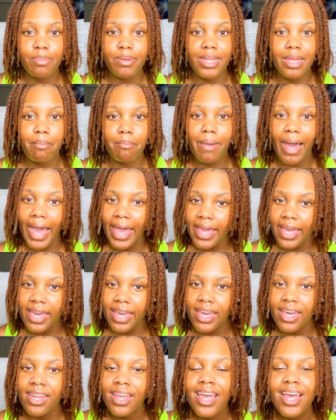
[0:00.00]
But in my
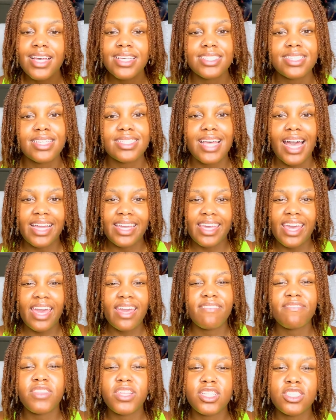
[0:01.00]
head, since I
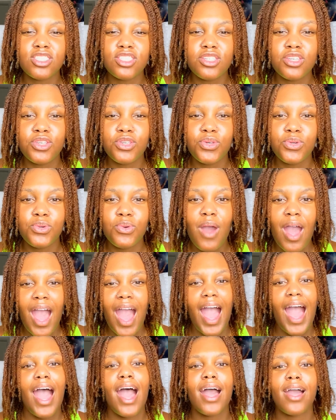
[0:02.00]
gave this to you,
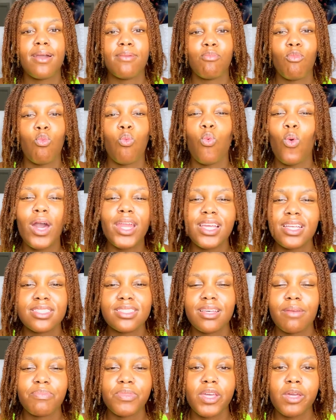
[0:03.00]
I'm wanting
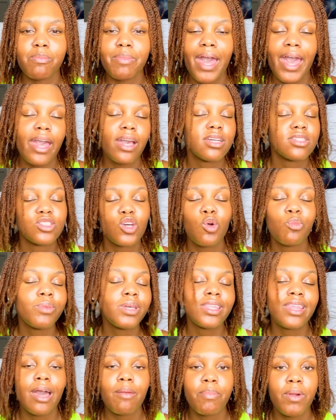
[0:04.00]
something back. Don't
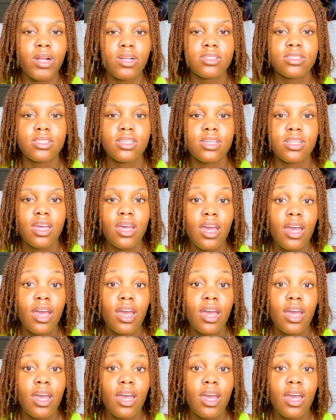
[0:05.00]
be that person.